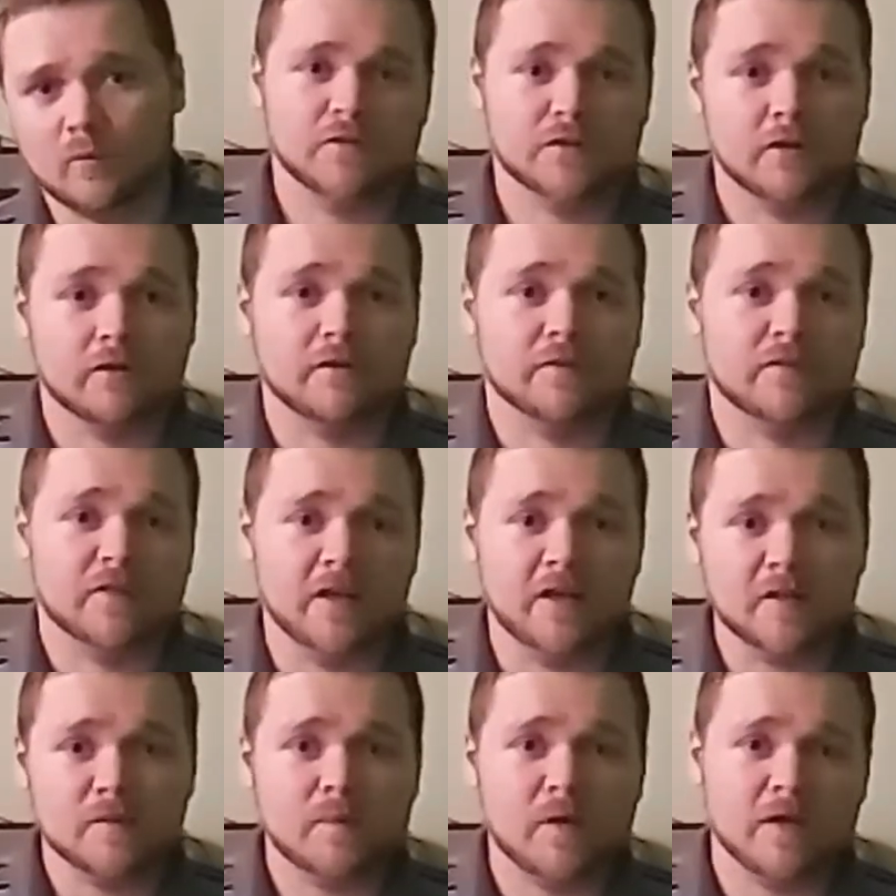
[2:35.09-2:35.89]
So if the
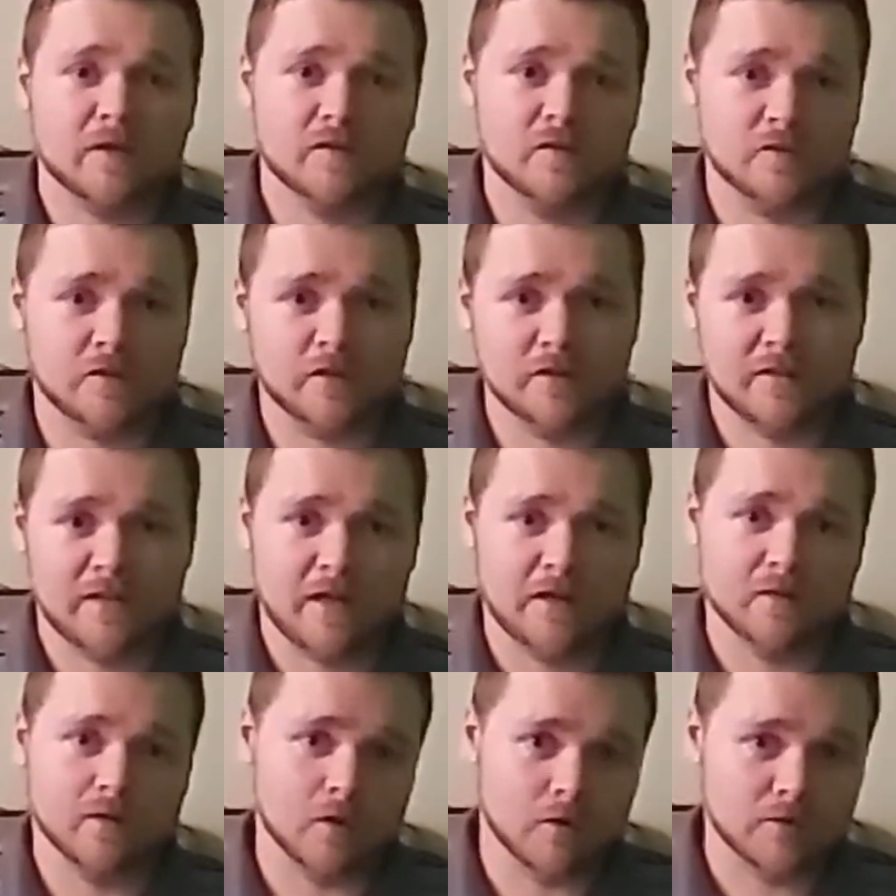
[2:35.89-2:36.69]
Xbox can cut
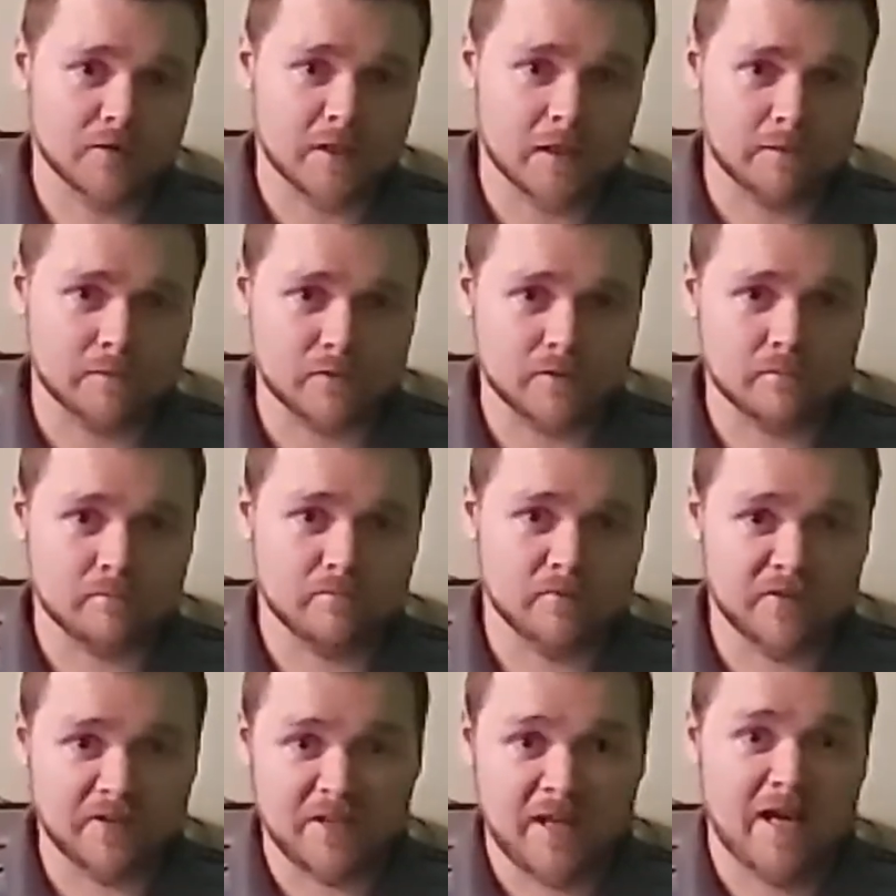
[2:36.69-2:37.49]
down load times
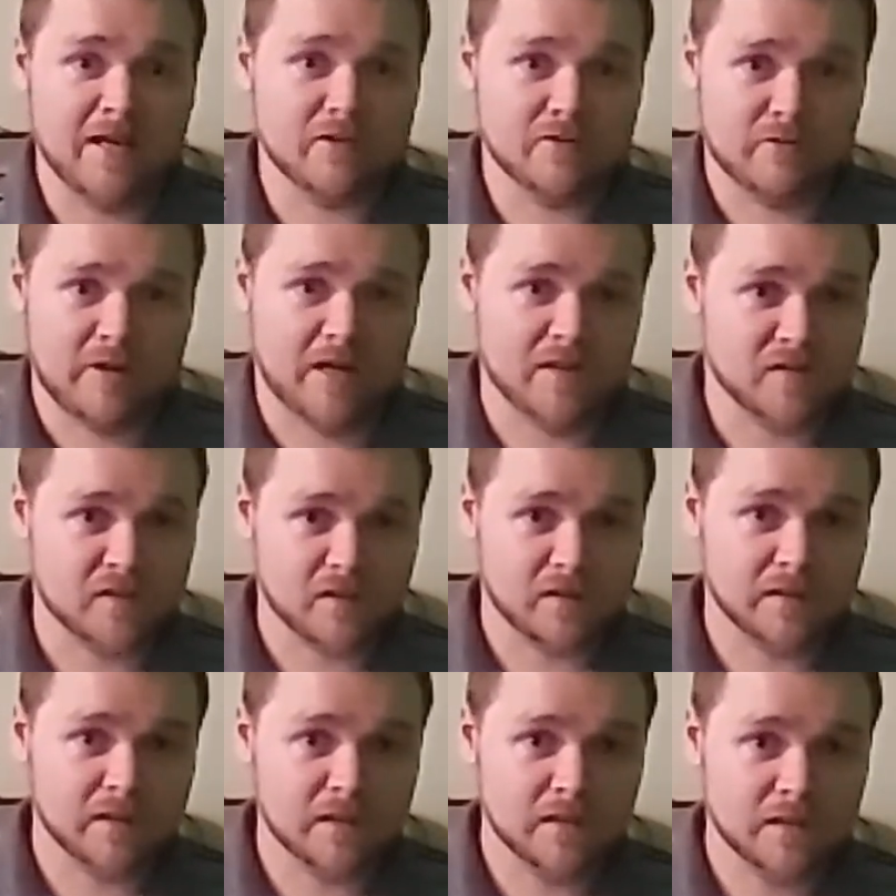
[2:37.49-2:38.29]
that
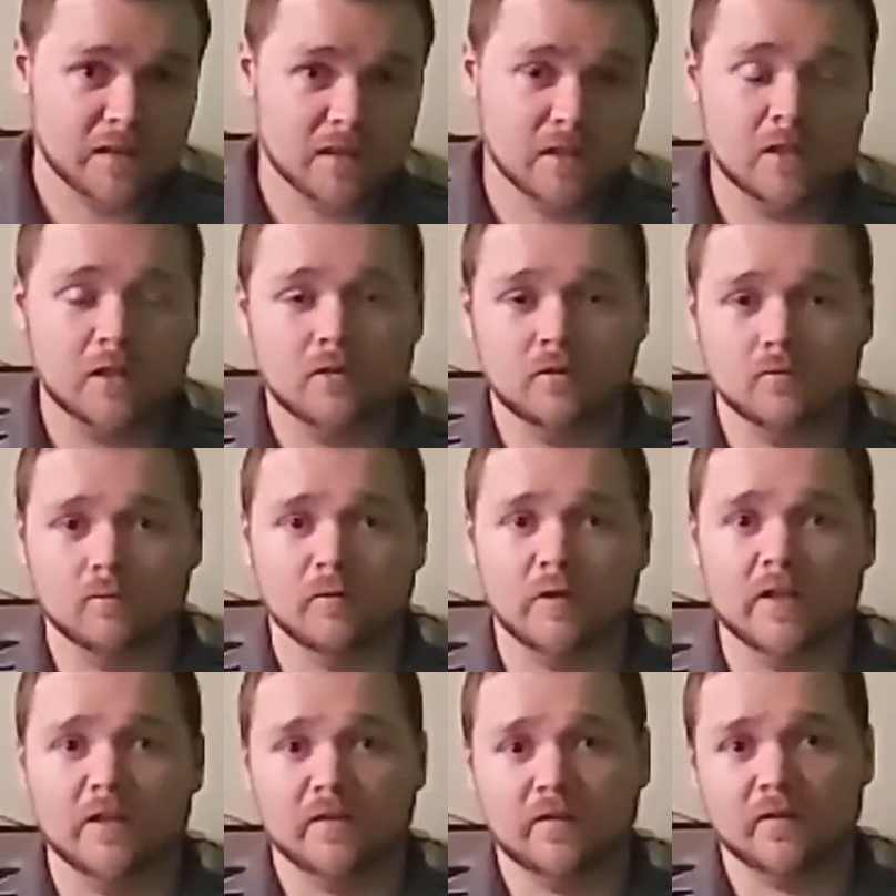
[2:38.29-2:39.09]
drastically
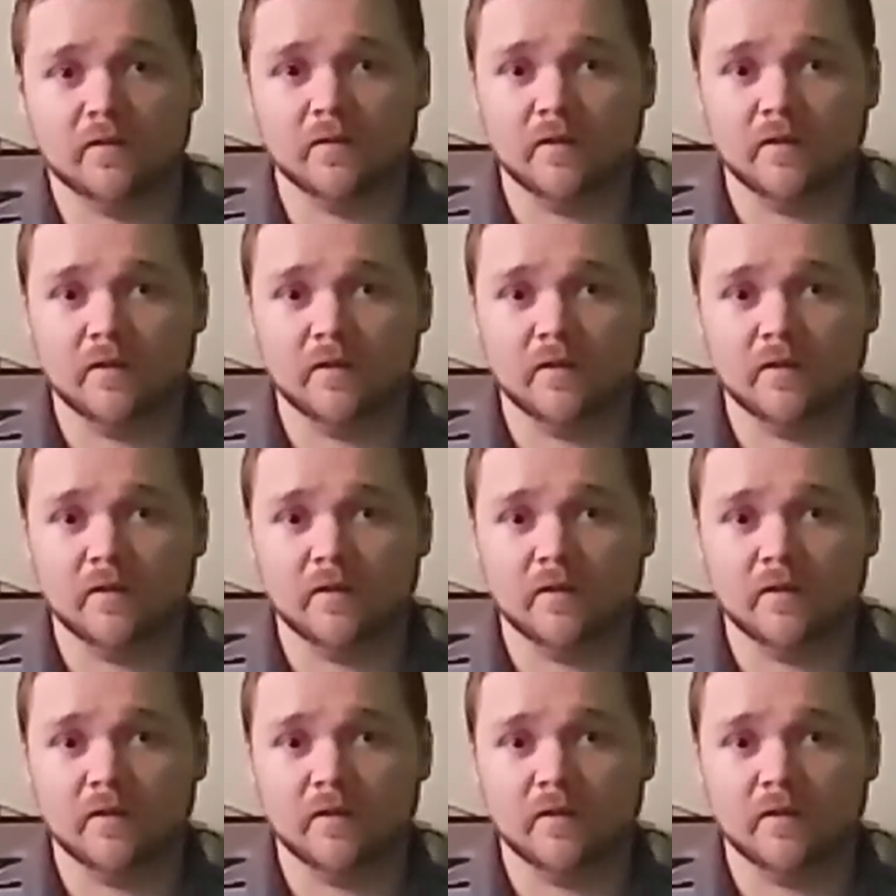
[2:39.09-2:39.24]
with